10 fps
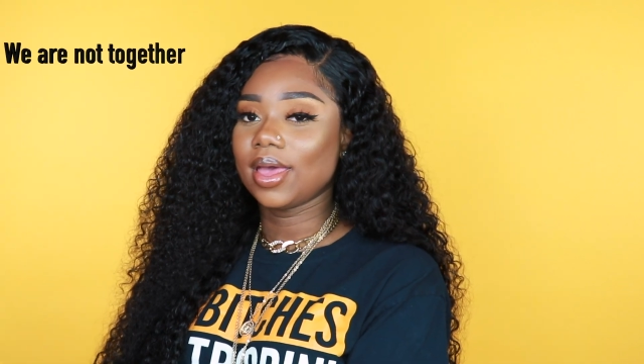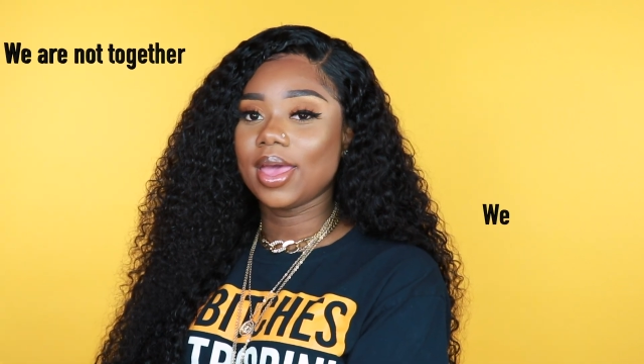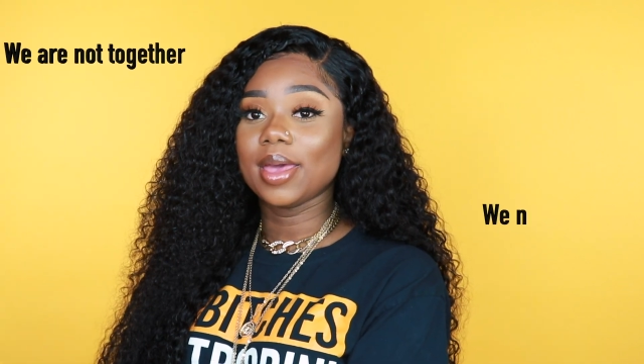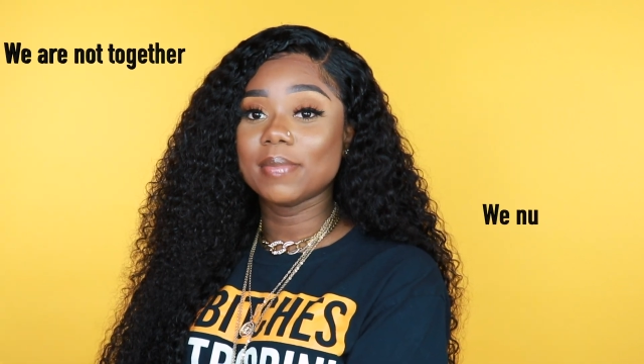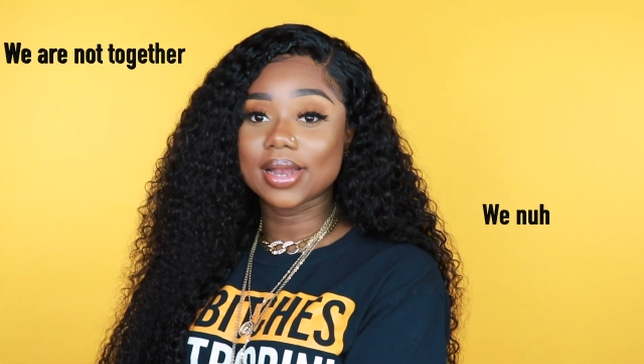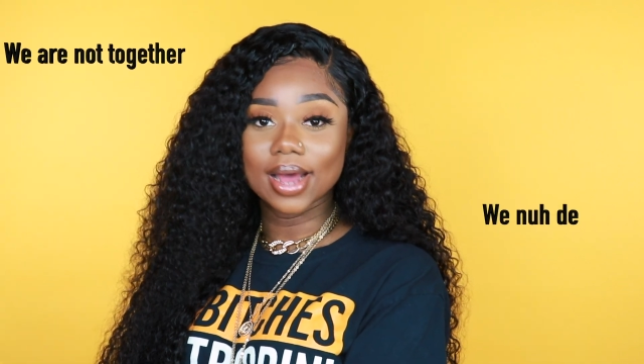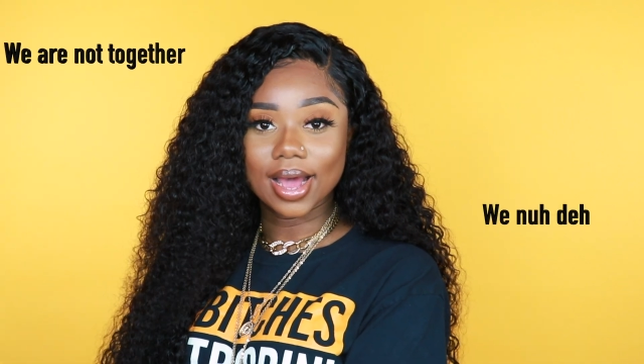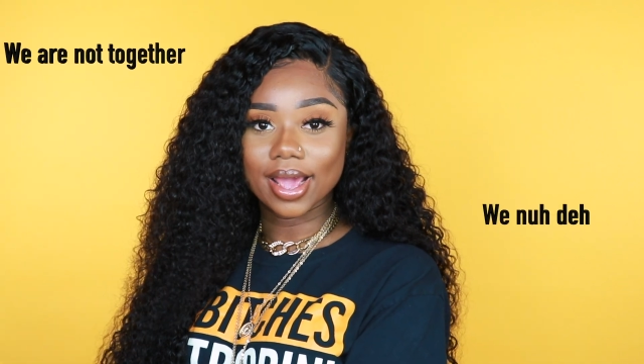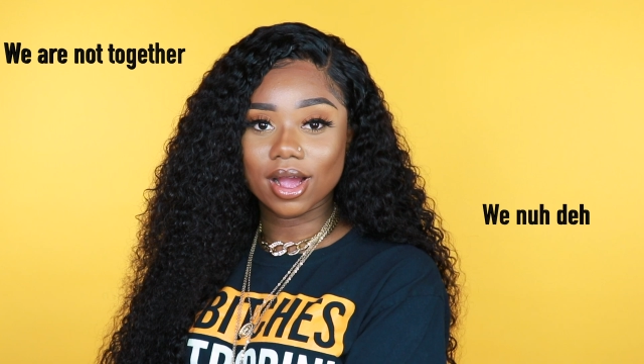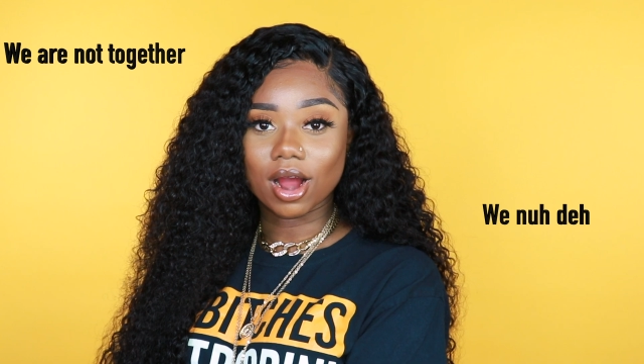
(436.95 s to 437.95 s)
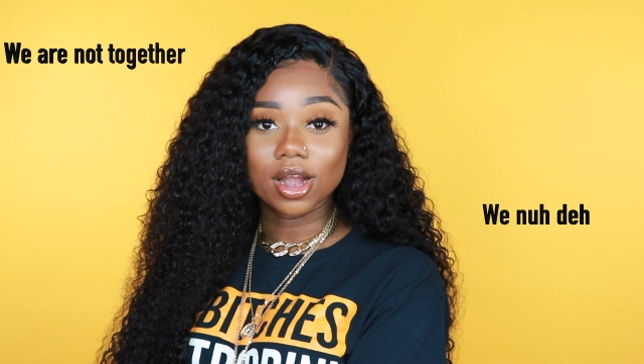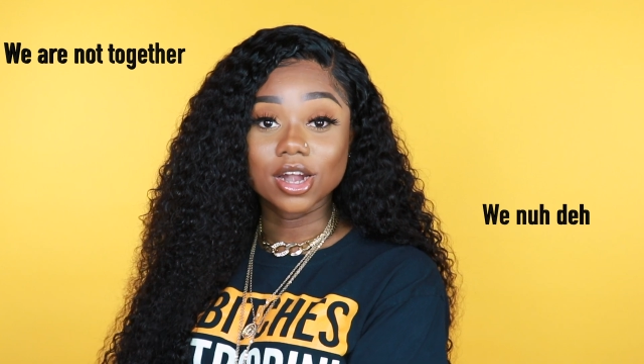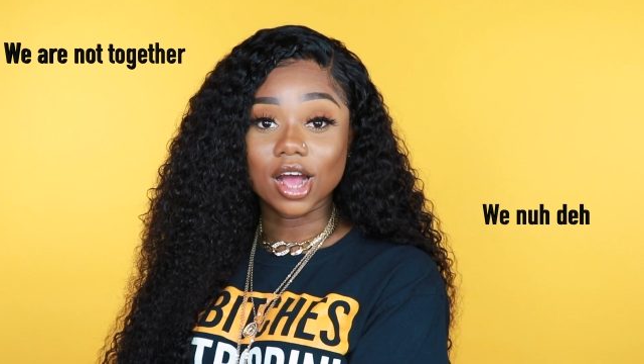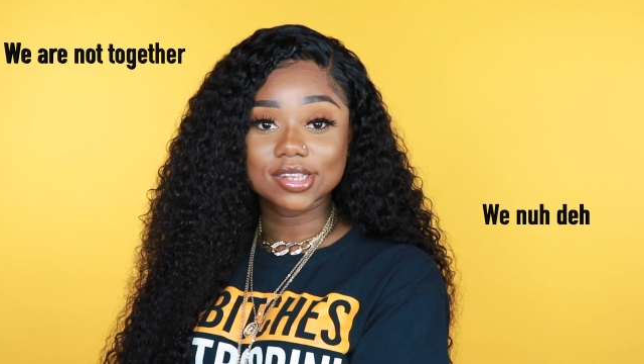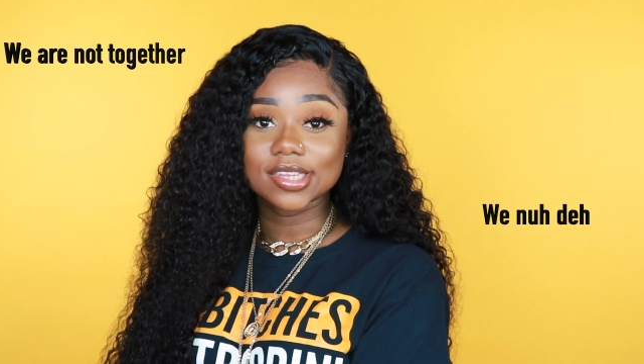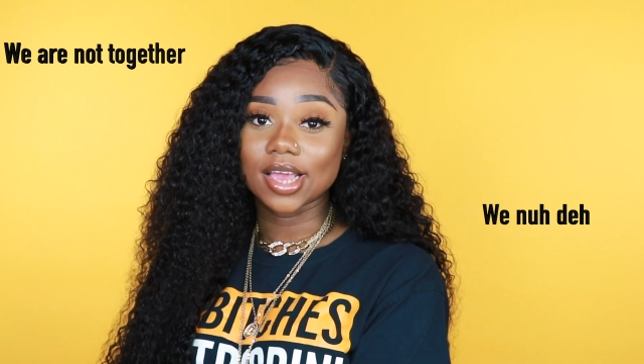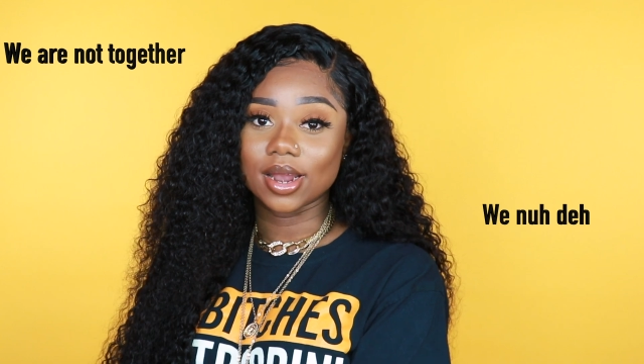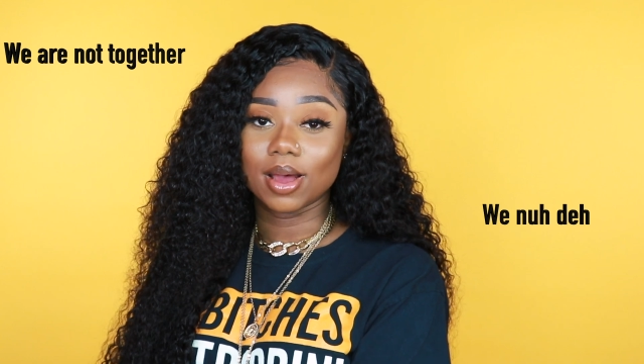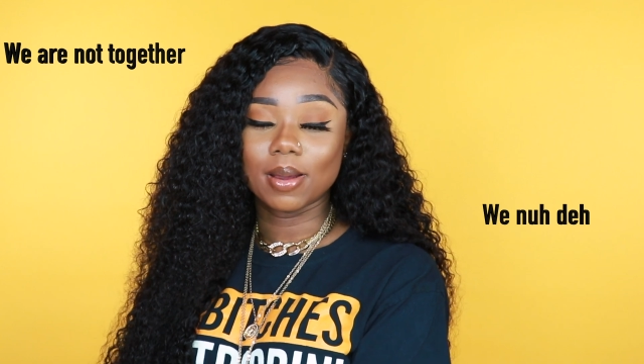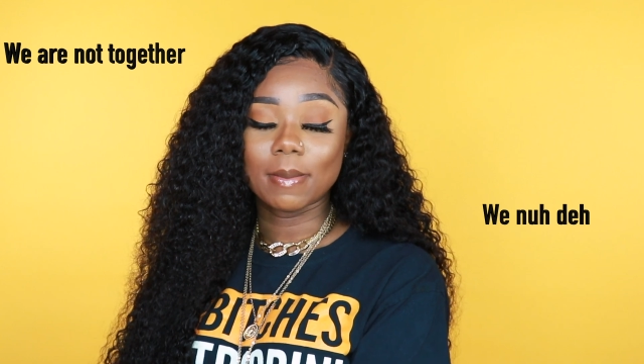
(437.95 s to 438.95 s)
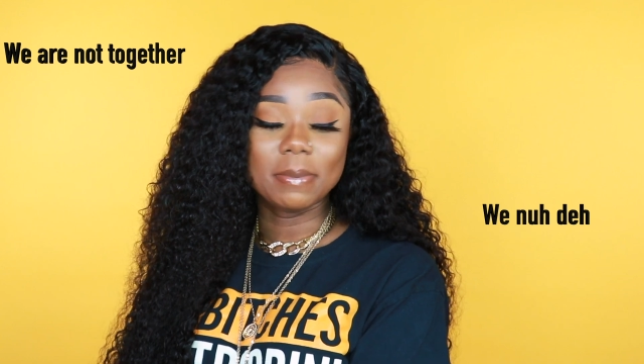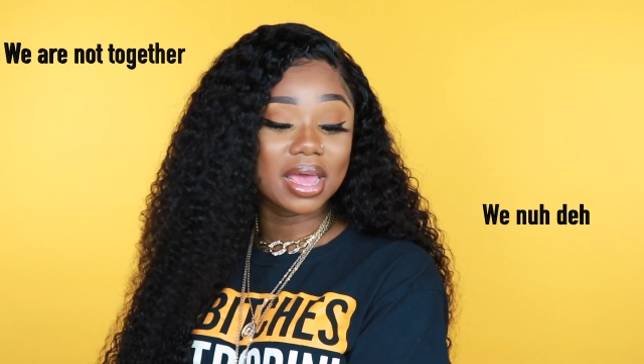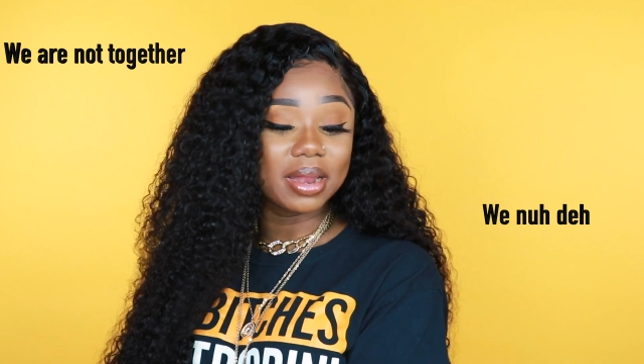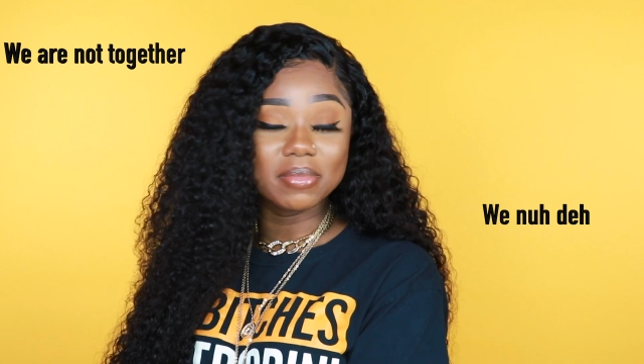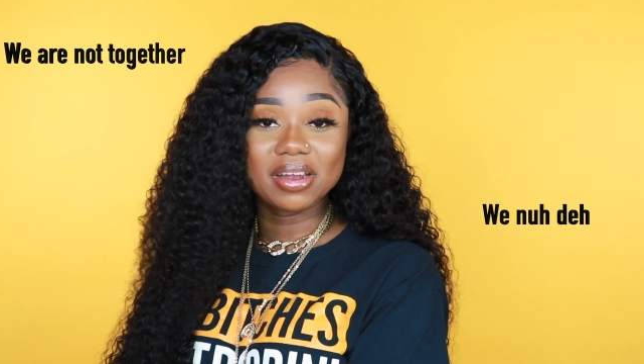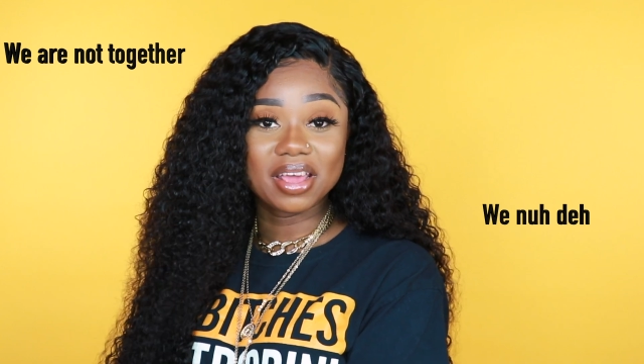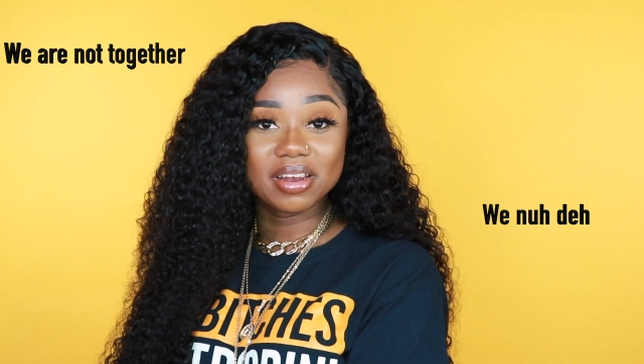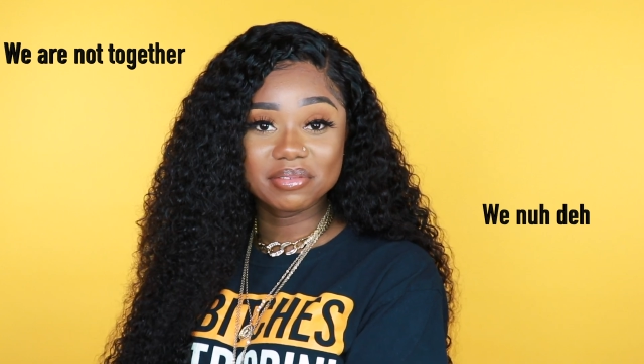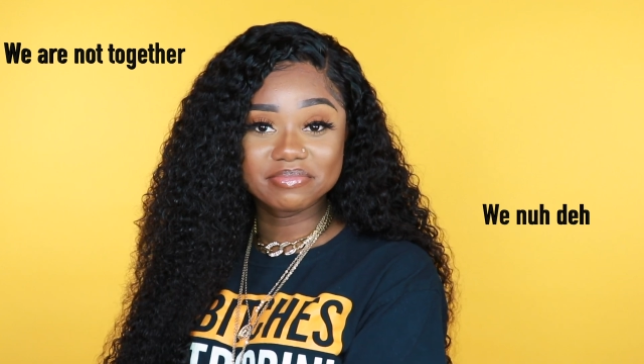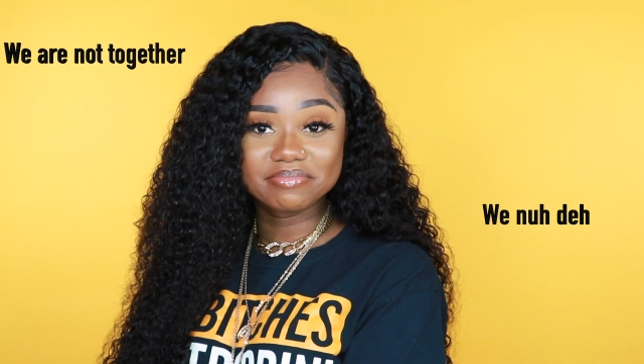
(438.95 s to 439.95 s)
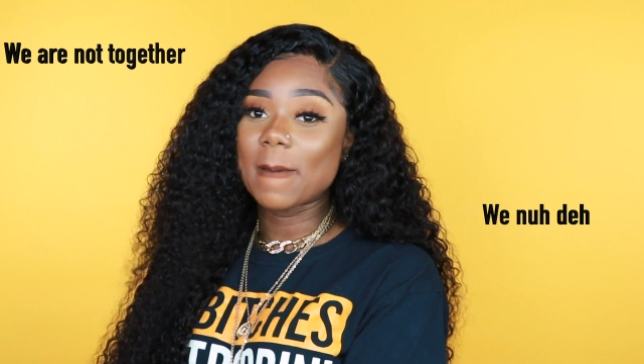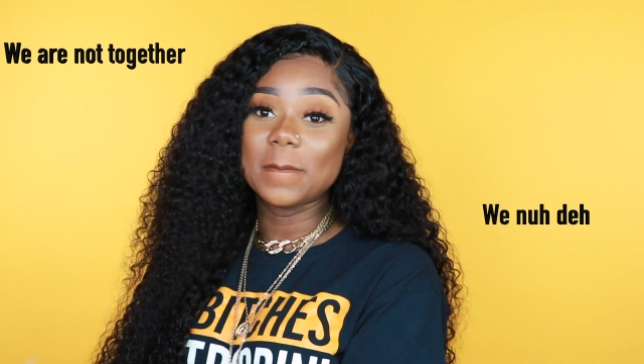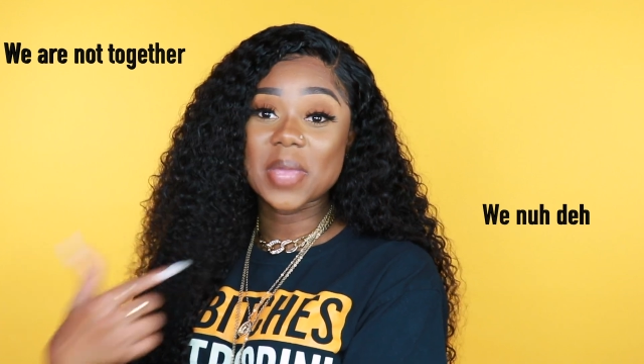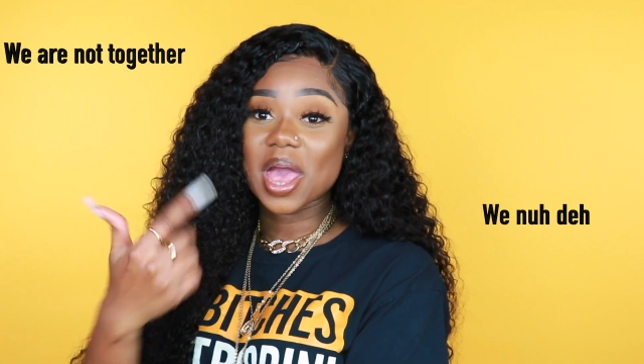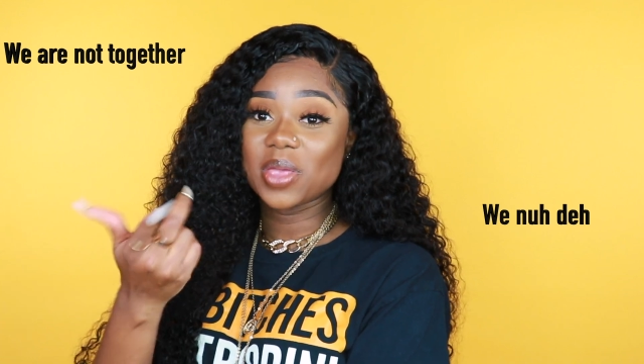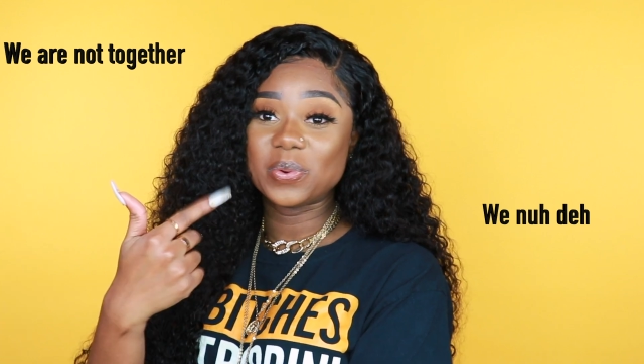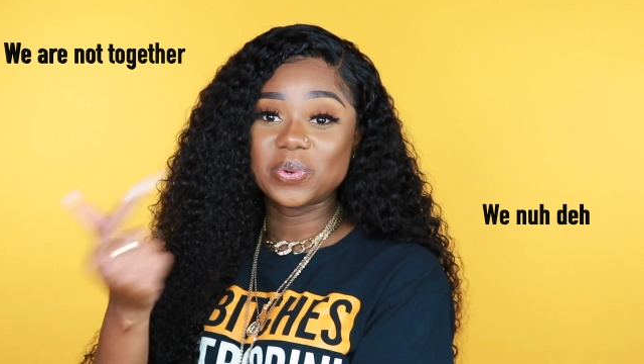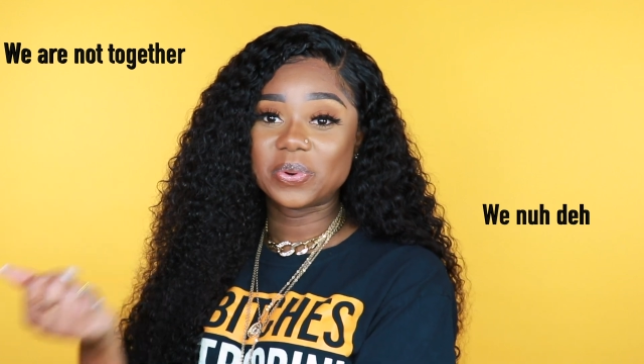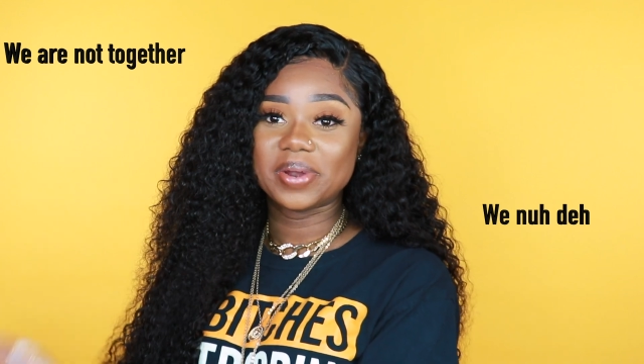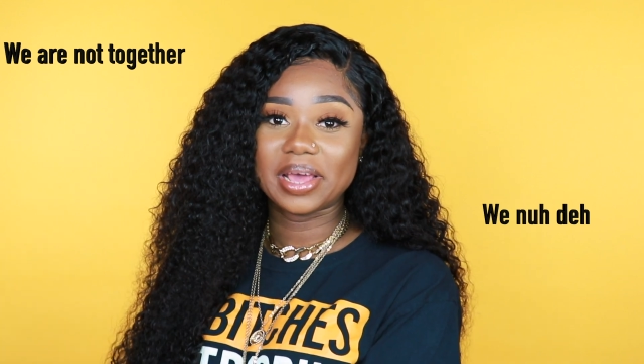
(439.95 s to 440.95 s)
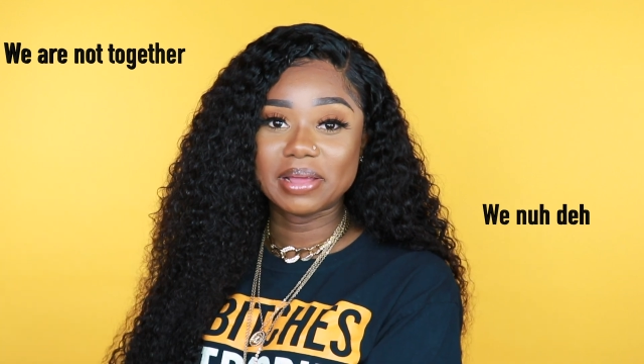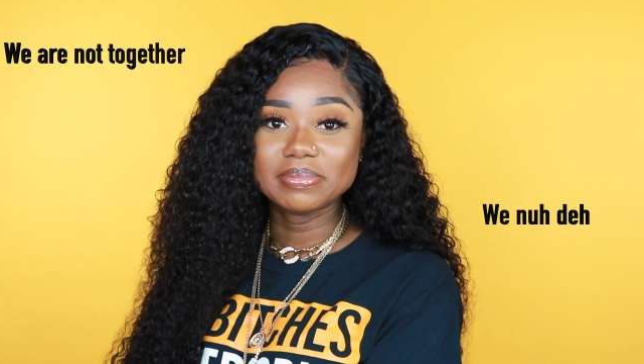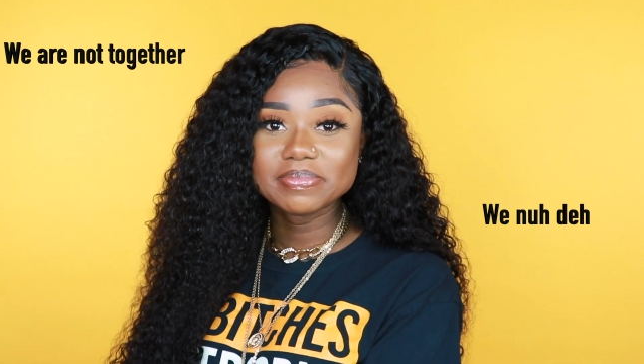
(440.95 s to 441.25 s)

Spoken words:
Him and I are not together. Me and him not there now. Me and you do there.